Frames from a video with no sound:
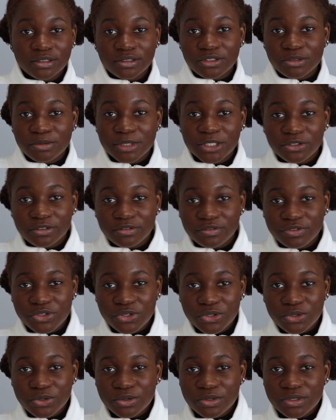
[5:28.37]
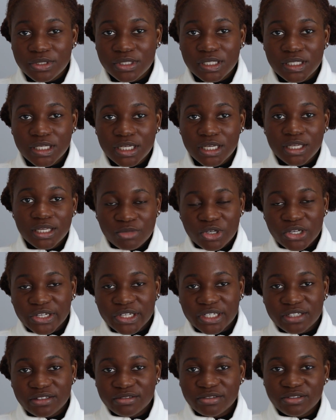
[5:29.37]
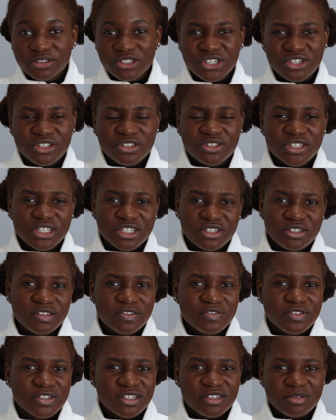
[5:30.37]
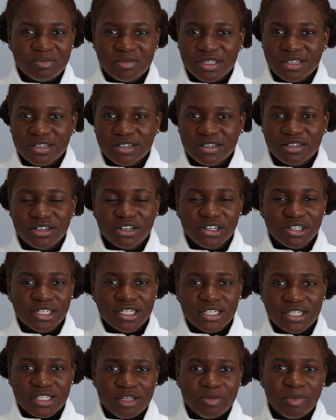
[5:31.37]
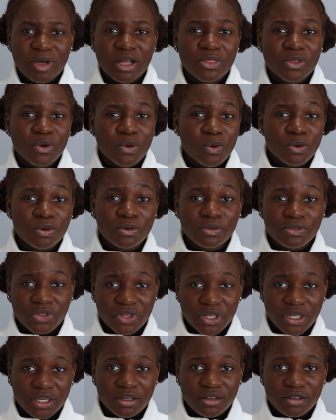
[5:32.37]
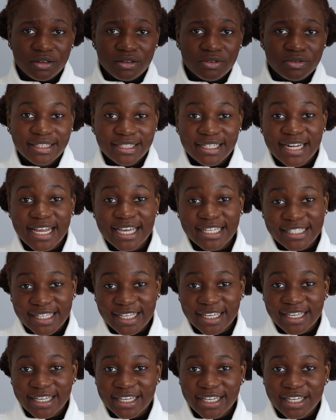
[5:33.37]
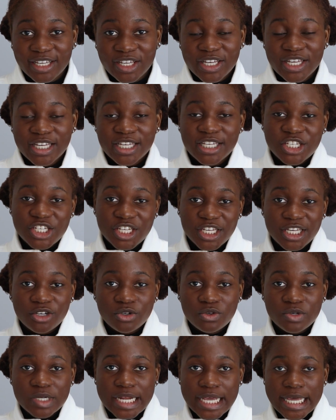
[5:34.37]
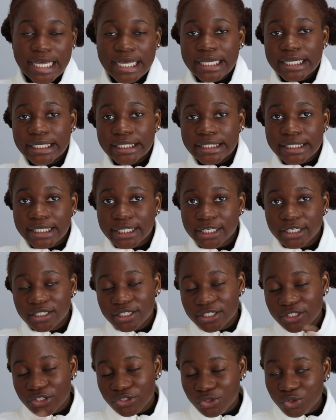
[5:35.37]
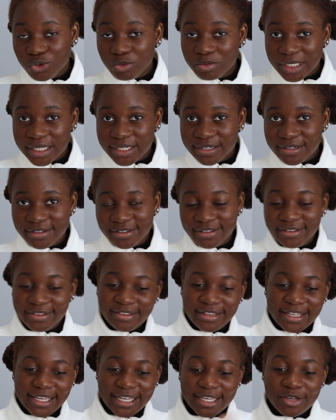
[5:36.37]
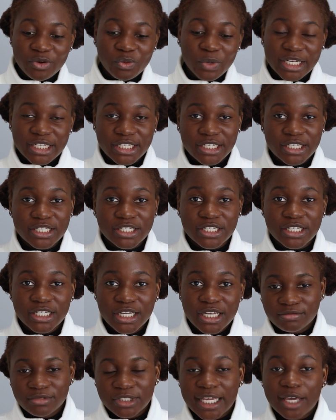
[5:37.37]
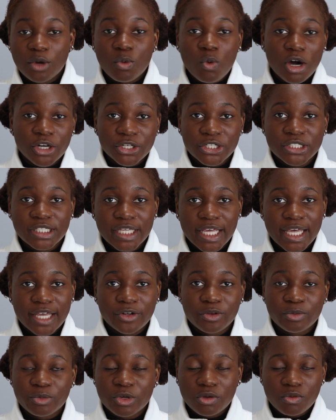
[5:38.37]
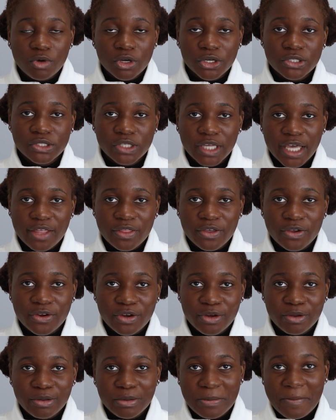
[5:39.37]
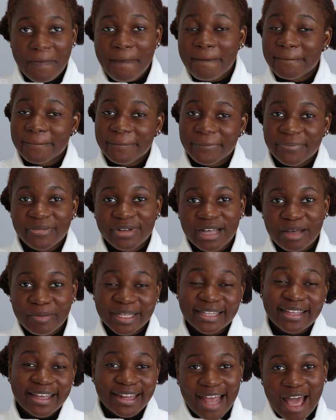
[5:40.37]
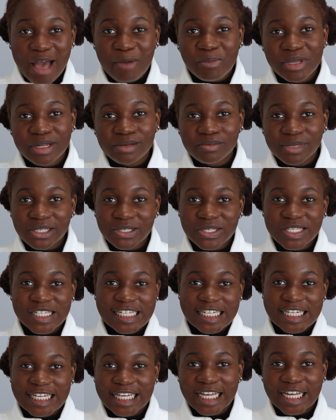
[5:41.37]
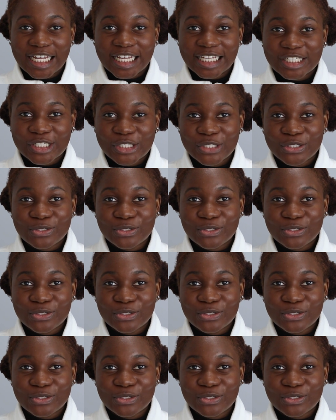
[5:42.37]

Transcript: to be confused, but you should have just been honest about the whole thing. The next day, Siyeon and Soomin, they went to take water together, bring water together. I mean, that happened because Jia